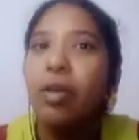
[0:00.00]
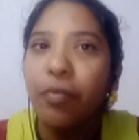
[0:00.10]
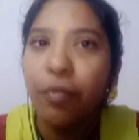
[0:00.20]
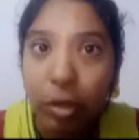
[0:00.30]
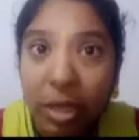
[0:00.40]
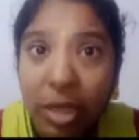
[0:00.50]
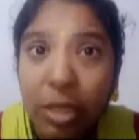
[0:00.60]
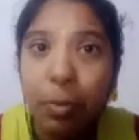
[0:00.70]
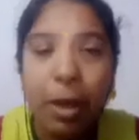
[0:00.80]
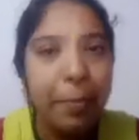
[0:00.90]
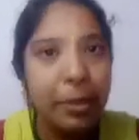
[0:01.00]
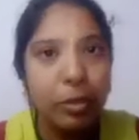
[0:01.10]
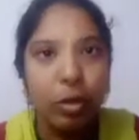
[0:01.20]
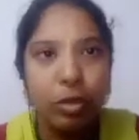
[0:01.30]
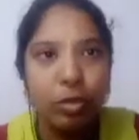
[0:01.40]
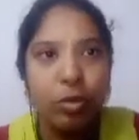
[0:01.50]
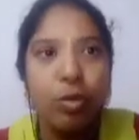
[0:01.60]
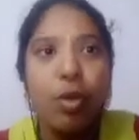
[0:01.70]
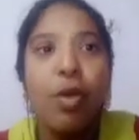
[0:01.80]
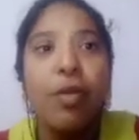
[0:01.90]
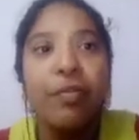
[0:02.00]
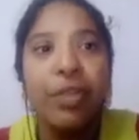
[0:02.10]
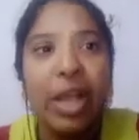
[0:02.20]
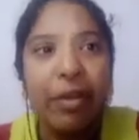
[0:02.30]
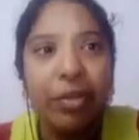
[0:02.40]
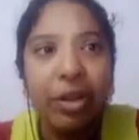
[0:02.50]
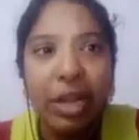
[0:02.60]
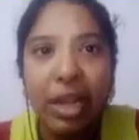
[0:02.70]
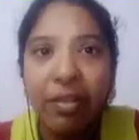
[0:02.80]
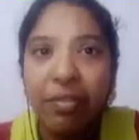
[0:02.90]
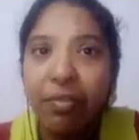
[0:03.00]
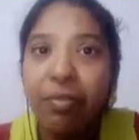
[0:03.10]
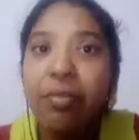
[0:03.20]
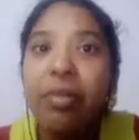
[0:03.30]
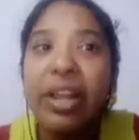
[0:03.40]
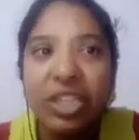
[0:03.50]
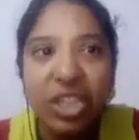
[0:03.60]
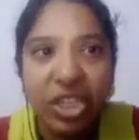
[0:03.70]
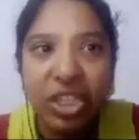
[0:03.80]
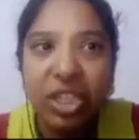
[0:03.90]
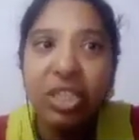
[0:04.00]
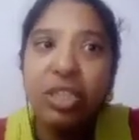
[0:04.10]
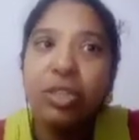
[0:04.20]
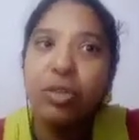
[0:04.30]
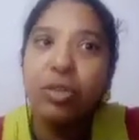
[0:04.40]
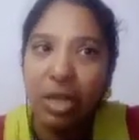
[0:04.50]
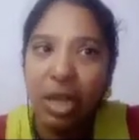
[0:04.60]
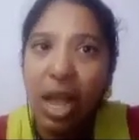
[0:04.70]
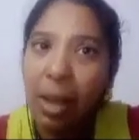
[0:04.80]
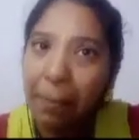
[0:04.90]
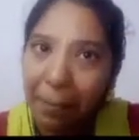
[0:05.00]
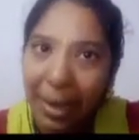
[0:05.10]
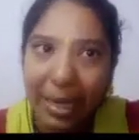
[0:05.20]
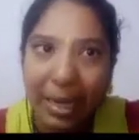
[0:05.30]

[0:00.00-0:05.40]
For this purpose also, we have to give injections to the pet